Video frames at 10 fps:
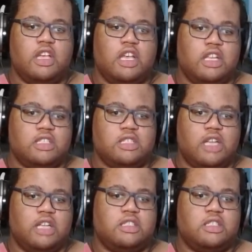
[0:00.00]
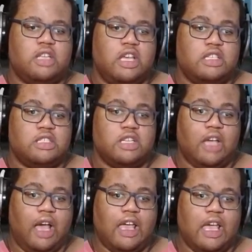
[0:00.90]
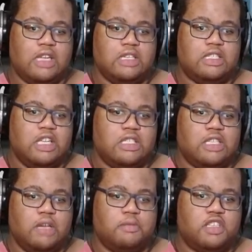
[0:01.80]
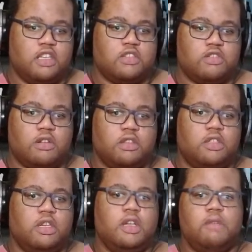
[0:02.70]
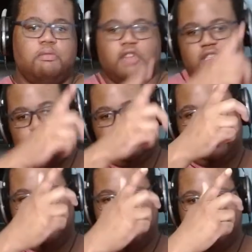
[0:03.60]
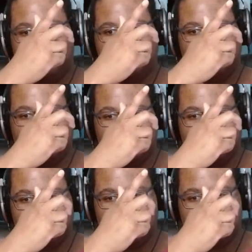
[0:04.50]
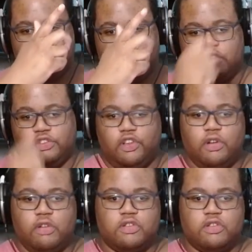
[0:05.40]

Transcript: And I had it CMC controlled, but this TV would also turn on too.